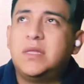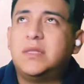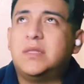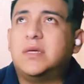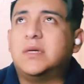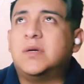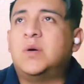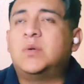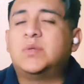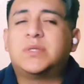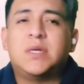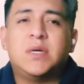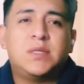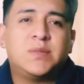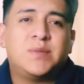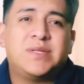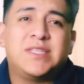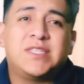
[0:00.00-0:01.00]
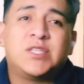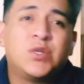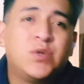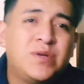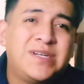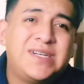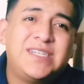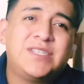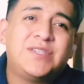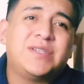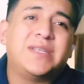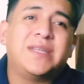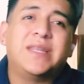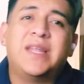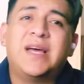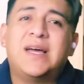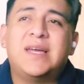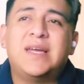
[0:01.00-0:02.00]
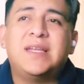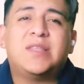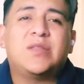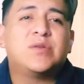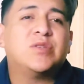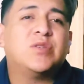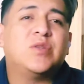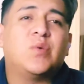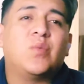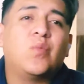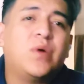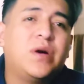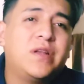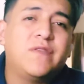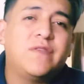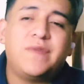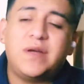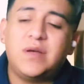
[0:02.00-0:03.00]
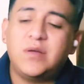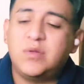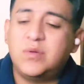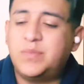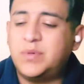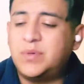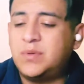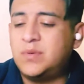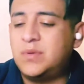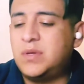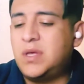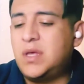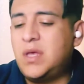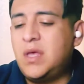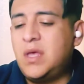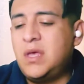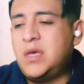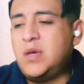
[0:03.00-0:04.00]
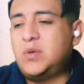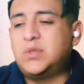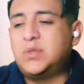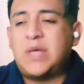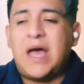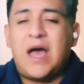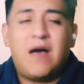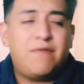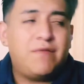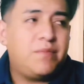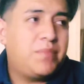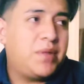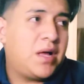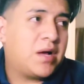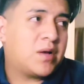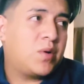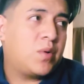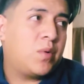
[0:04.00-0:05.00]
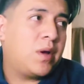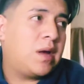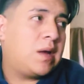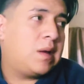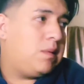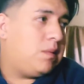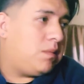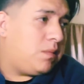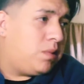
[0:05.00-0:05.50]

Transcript: The hotels wanted 200 a night. There's only one available. It was half a block away.